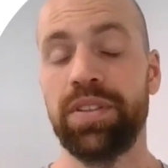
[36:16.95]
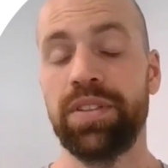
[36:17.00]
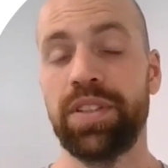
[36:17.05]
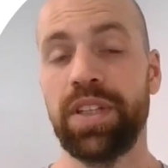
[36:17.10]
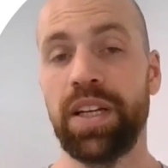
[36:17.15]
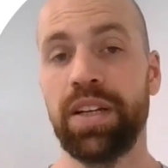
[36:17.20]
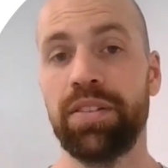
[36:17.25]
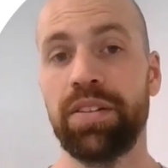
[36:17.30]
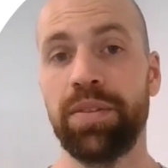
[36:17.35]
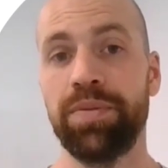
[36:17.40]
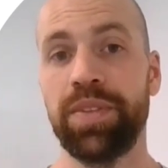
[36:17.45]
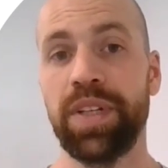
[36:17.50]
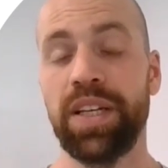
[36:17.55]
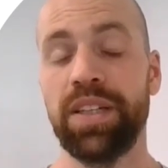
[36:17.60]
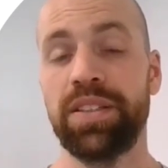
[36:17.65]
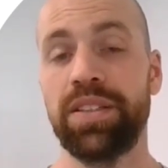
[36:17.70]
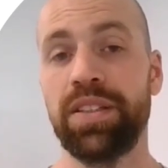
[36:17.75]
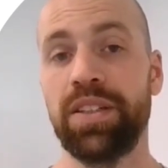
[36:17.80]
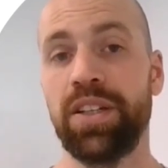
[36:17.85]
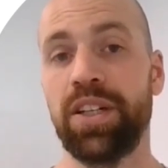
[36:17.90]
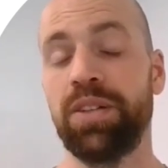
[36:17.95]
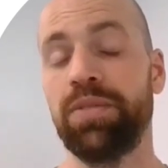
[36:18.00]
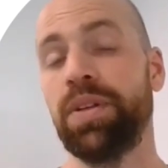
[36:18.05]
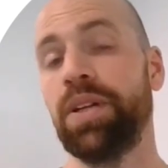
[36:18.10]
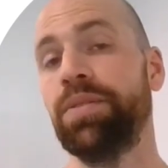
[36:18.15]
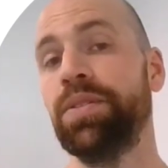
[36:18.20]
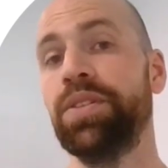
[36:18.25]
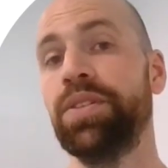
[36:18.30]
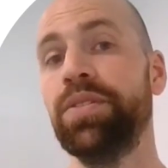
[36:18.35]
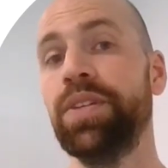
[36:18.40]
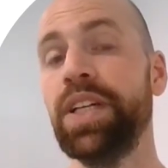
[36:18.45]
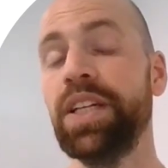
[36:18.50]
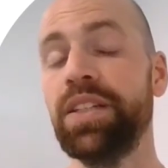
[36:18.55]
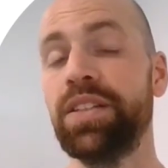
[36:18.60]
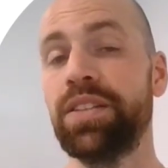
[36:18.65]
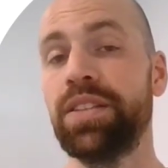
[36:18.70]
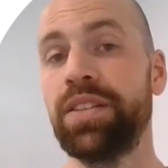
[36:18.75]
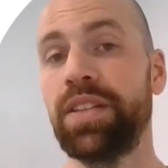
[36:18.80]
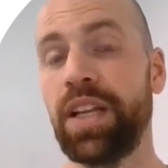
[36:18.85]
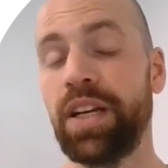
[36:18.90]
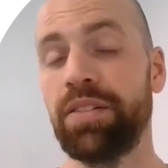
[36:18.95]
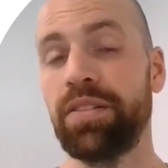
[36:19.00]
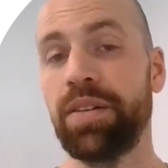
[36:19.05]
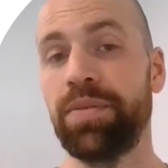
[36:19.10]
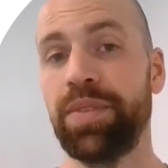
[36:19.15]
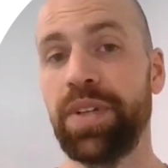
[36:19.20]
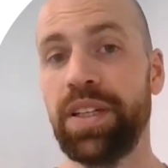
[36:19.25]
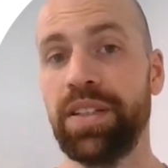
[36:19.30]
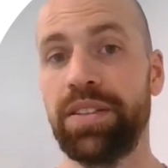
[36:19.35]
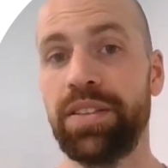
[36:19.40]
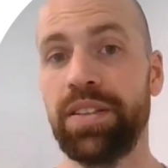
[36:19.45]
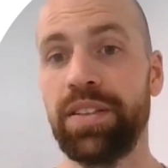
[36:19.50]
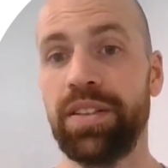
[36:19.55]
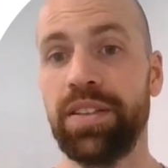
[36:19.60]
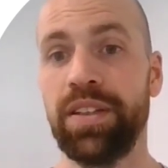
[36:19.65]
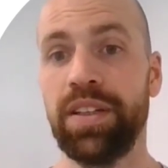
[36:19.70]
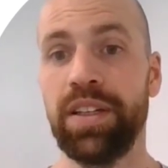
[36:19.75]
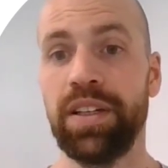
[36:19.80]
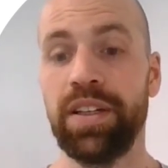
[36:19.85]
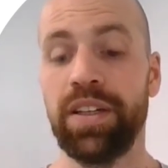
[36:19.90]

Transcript: telegram data or where we read telegram data